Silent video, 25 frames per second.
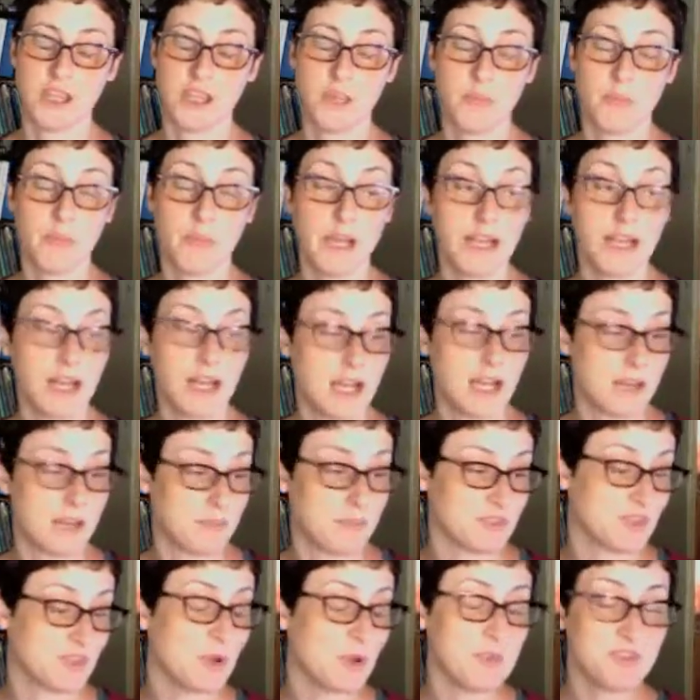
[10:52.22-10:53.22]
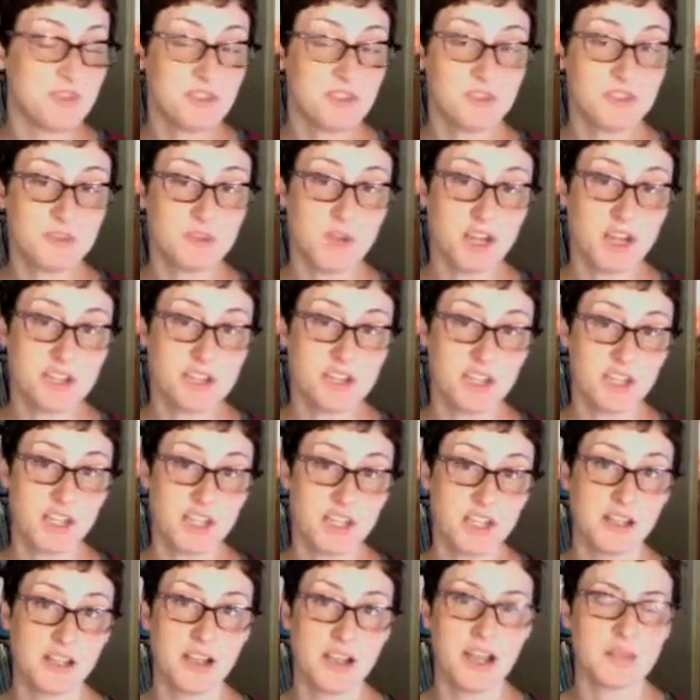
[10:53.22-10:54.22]
But so I'm still
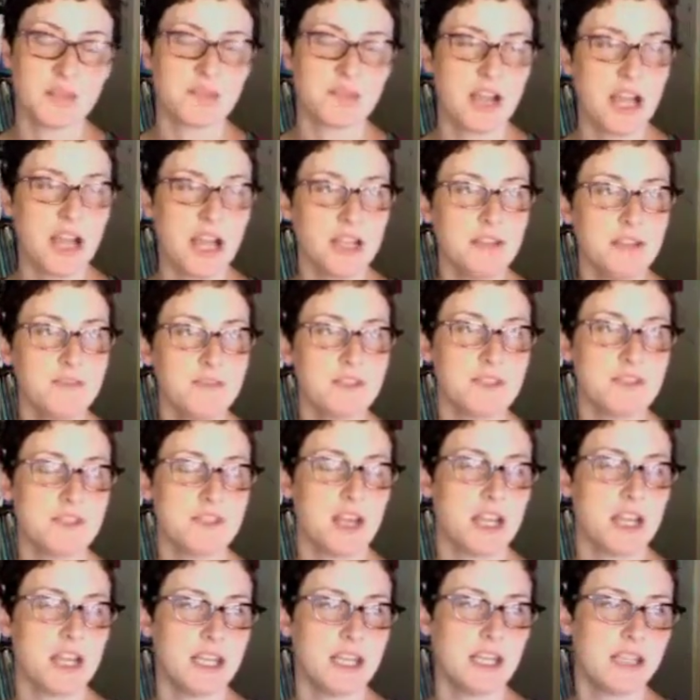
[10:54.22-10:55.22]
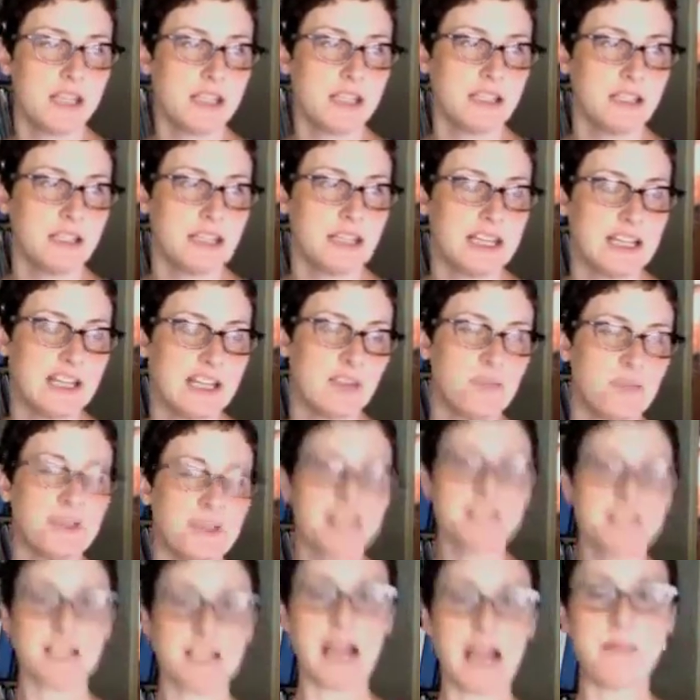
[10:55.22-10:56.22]
swatching. I'm kind of deciding,
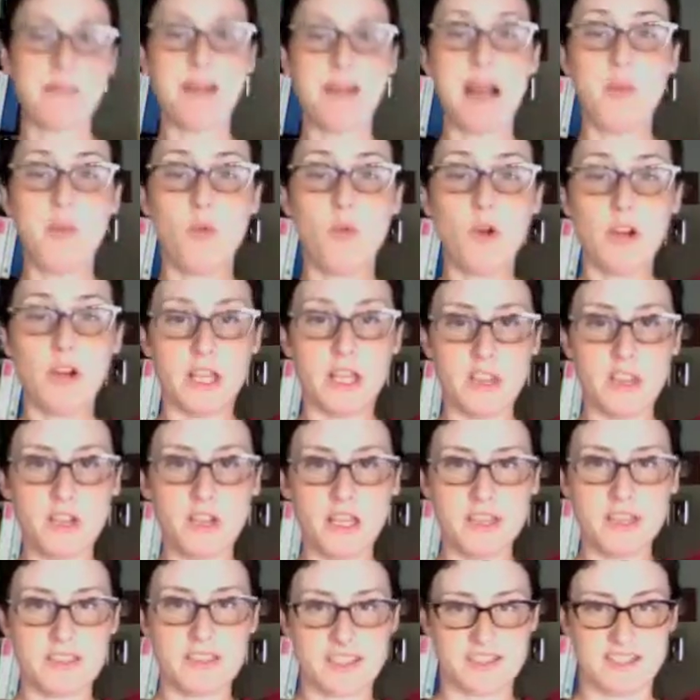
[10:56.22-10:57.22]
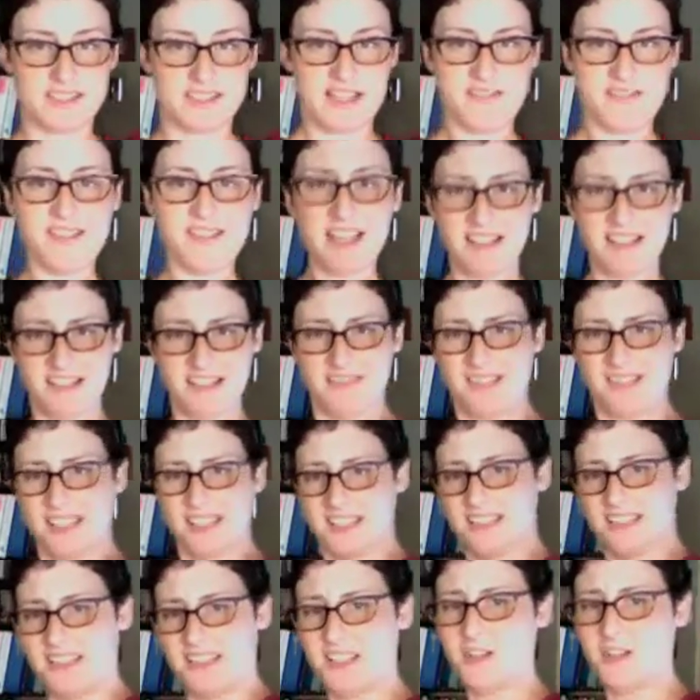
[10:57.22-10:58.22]
because I mean, I'm worried. Look at this. I've got,
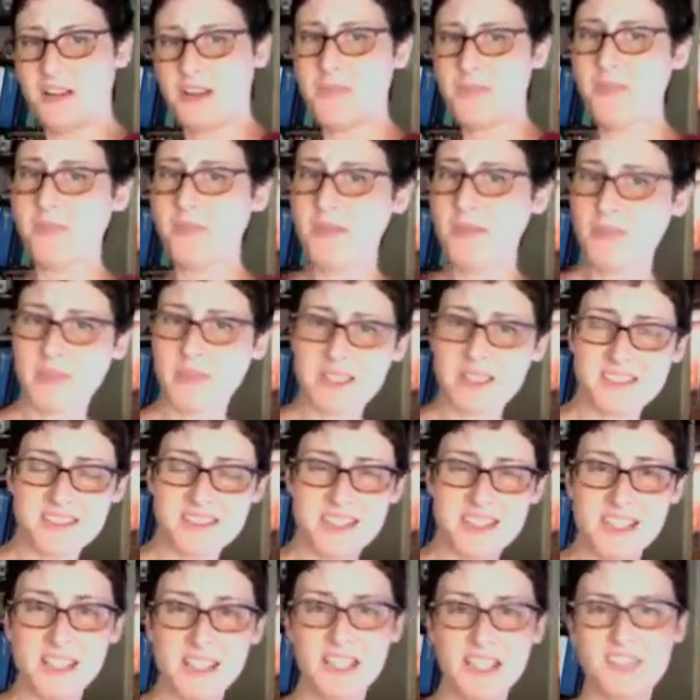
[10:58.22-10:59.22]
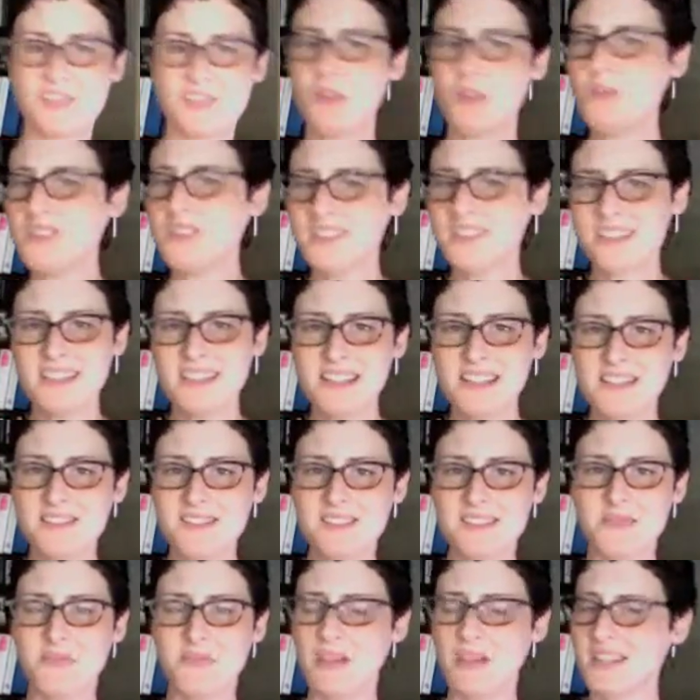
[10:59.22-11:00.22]
I'm a bit busty. Dolman sleeves
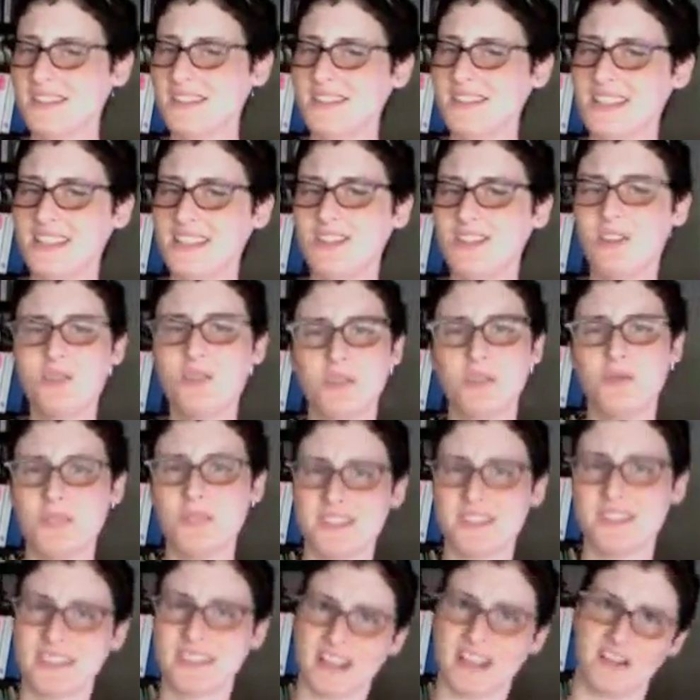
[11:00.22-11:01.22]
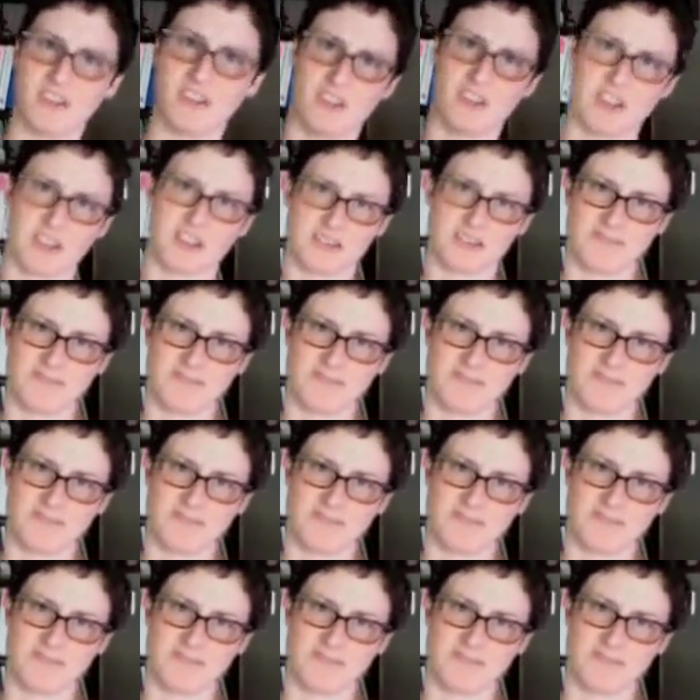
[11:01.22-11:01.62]
and busty don't always get along.